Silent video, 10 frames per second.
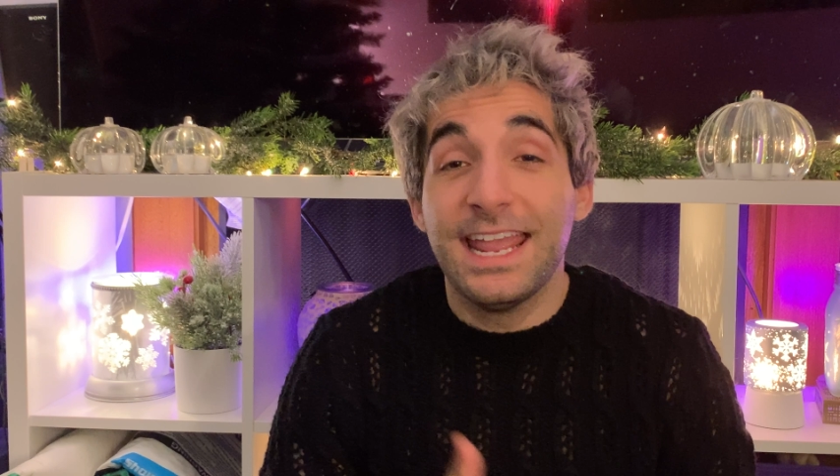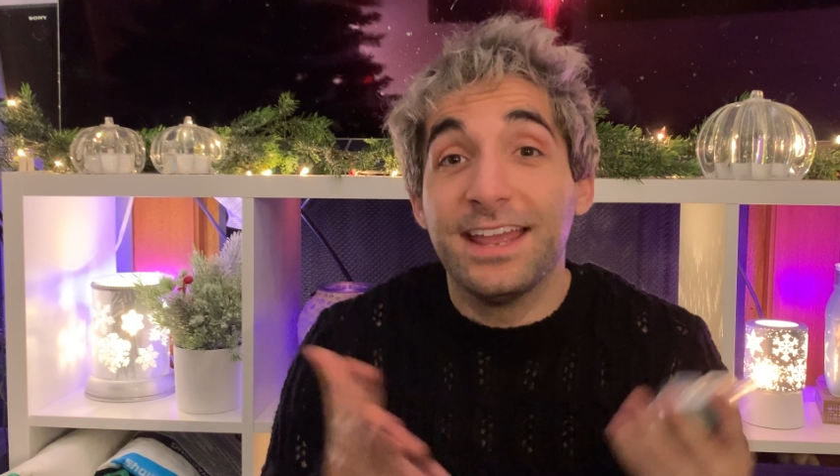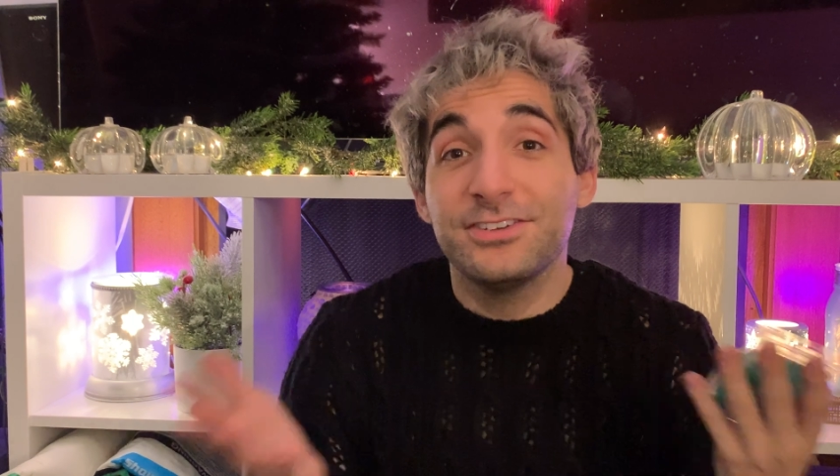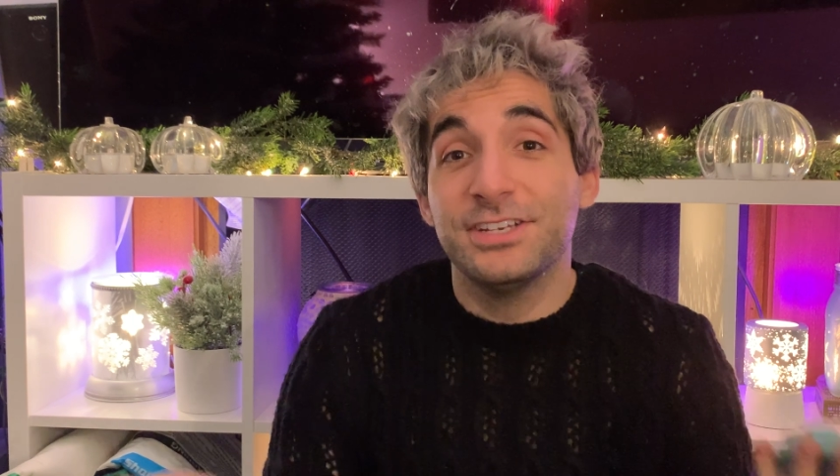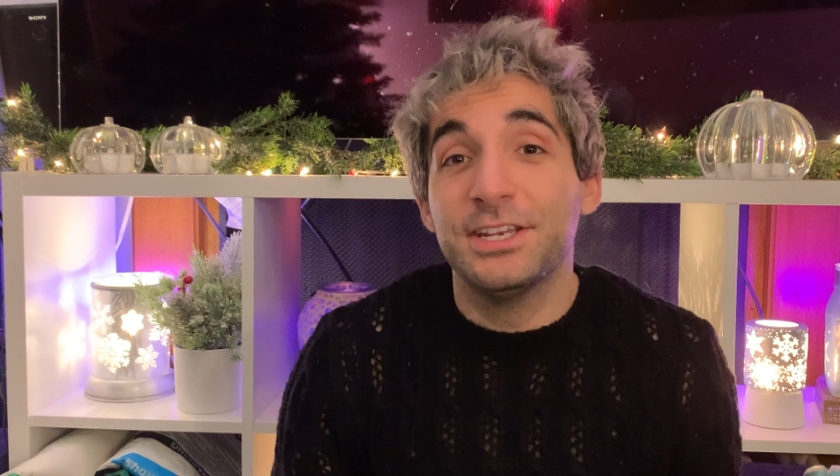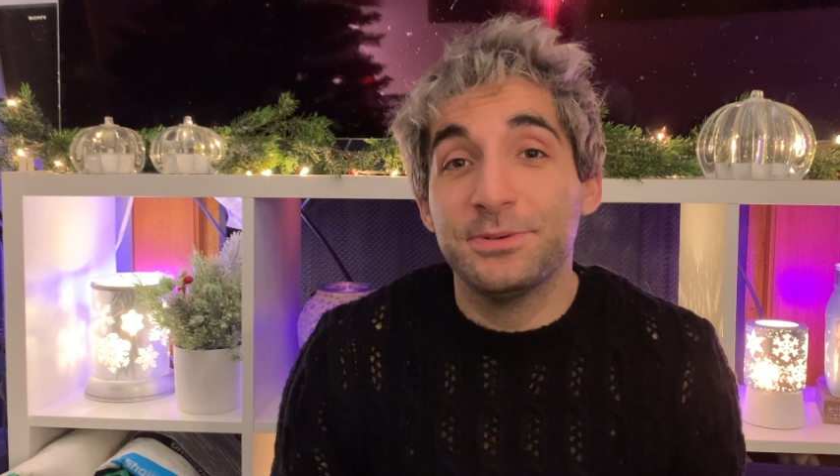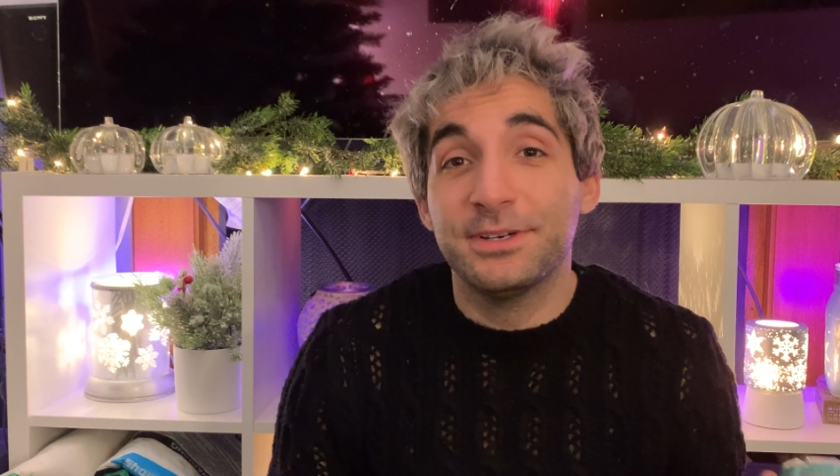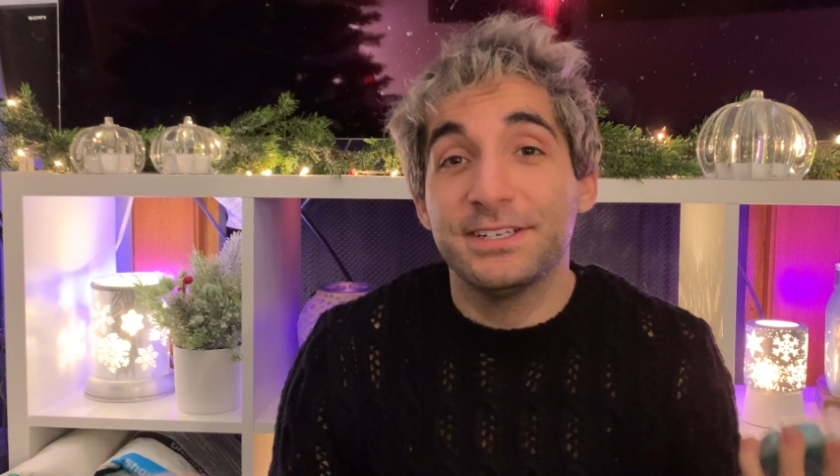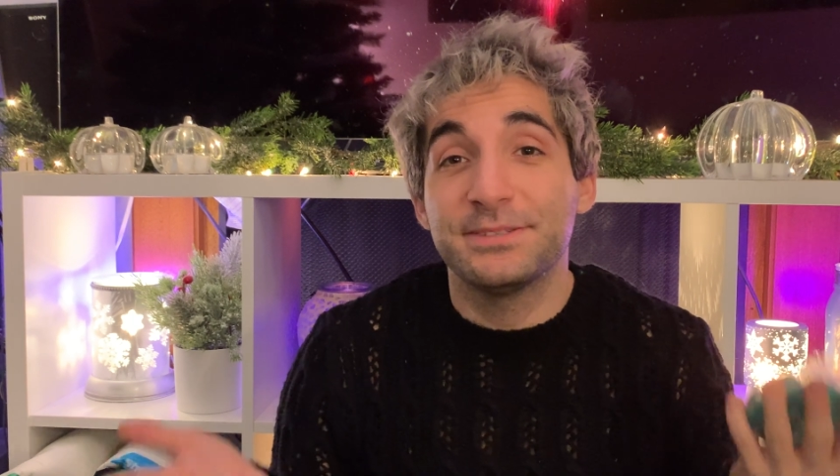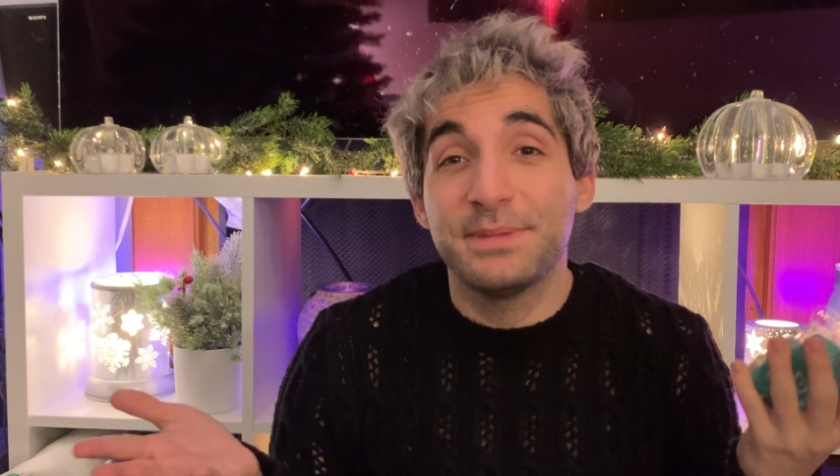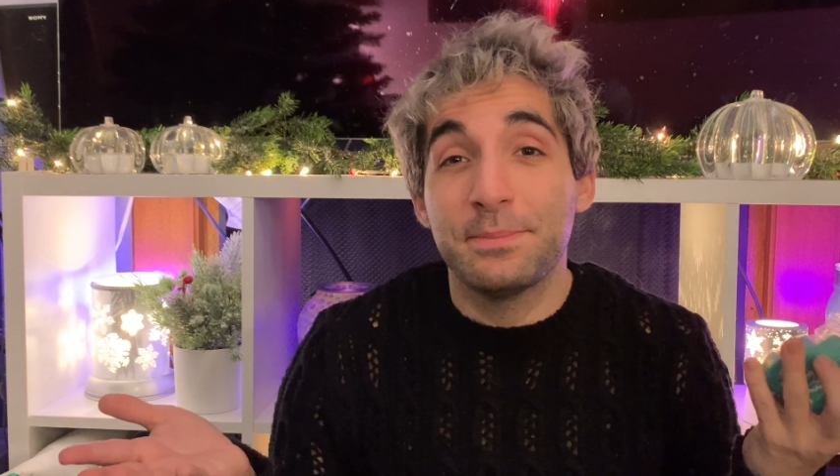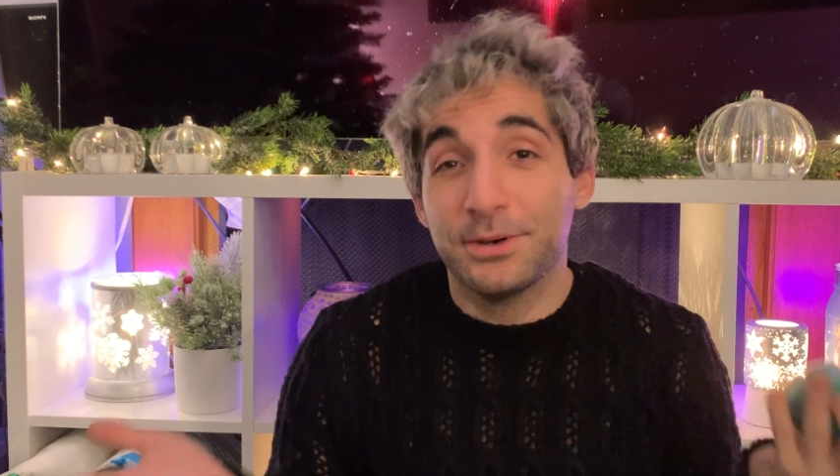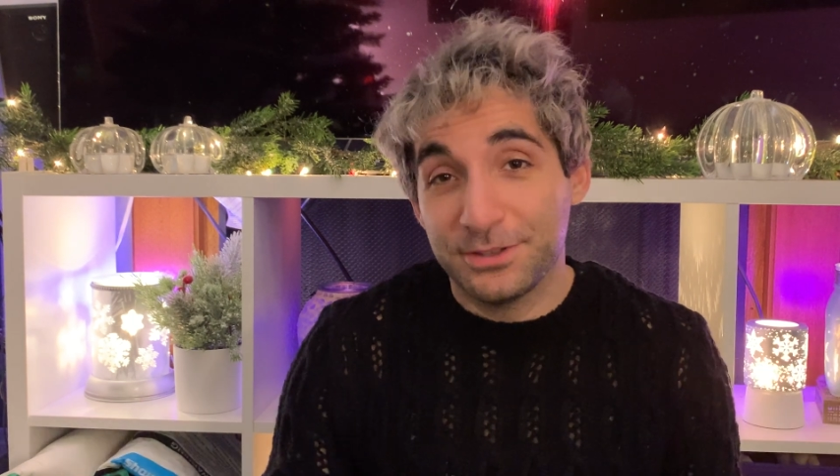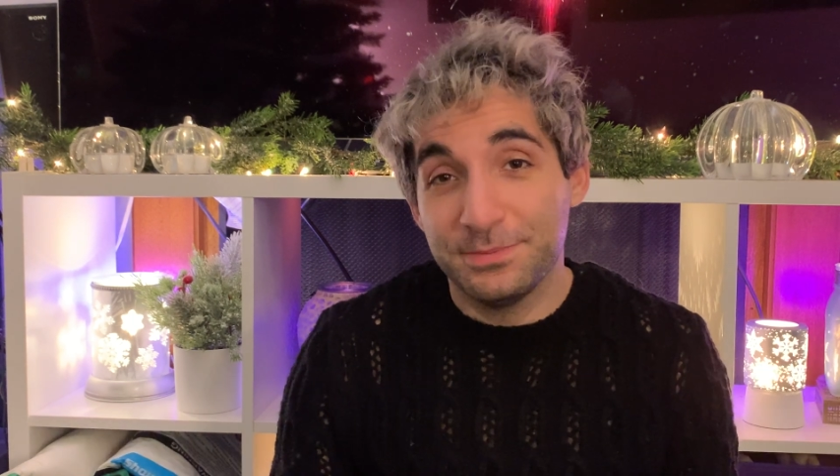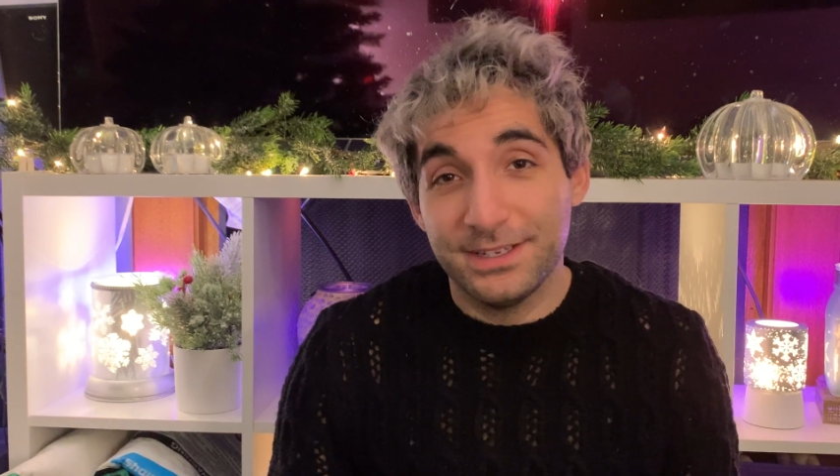And January is my
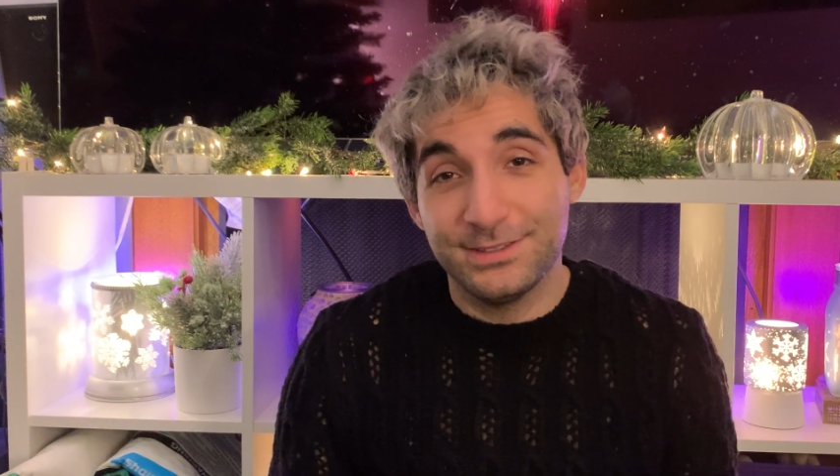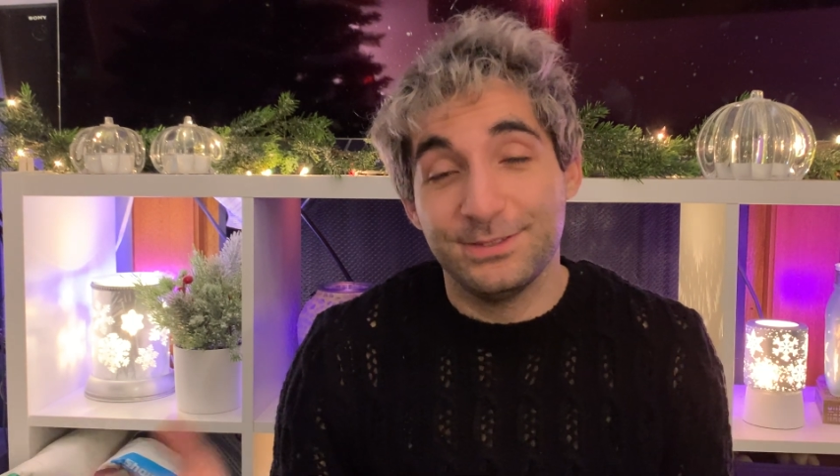birth month,